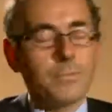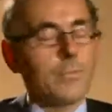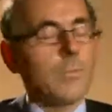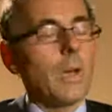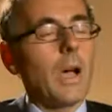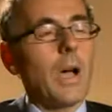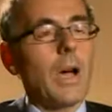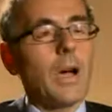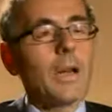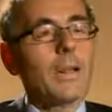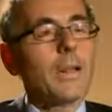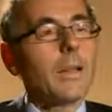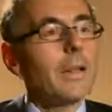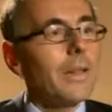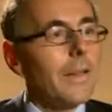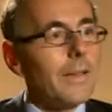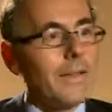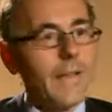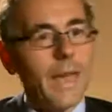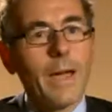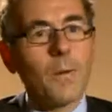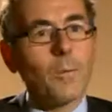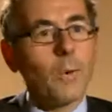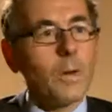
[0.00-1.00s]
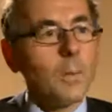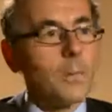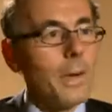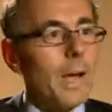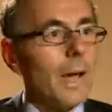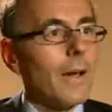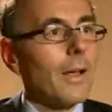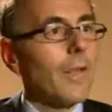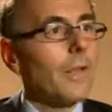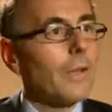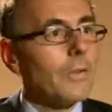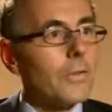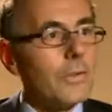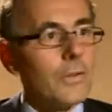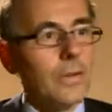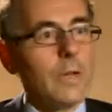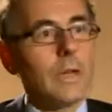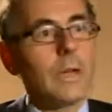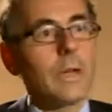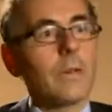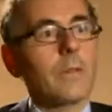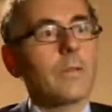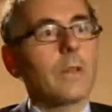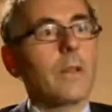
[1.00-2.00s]
oddly, that
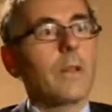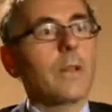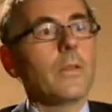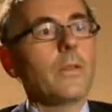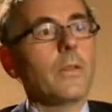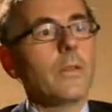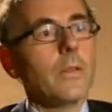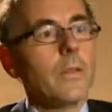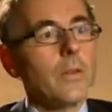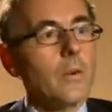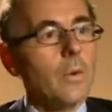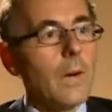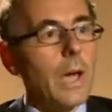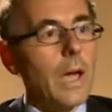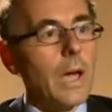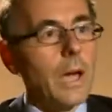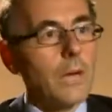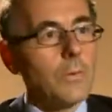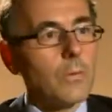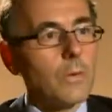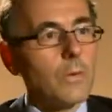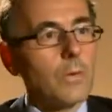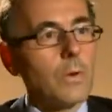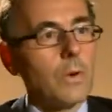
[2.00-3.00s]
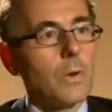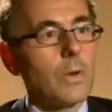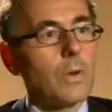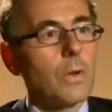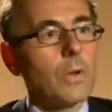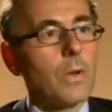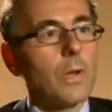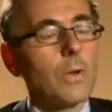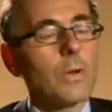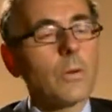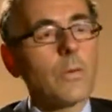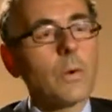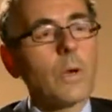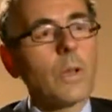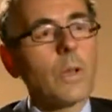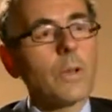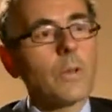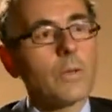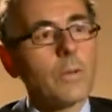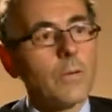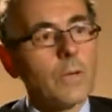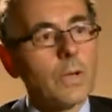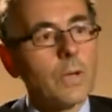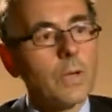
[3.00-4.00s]
rebalancing tends to add return on a
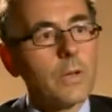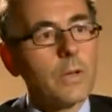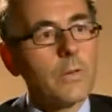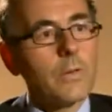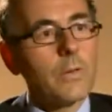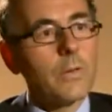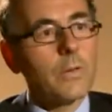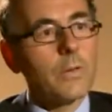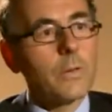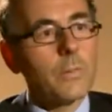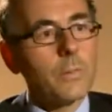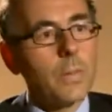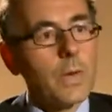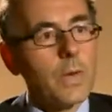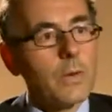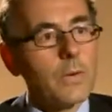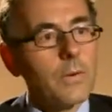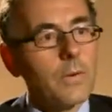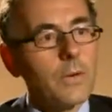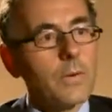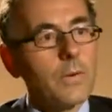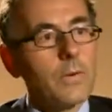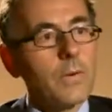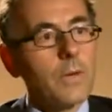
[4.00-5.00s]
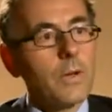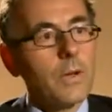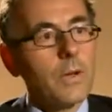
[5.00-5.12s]
relatively consistent basis.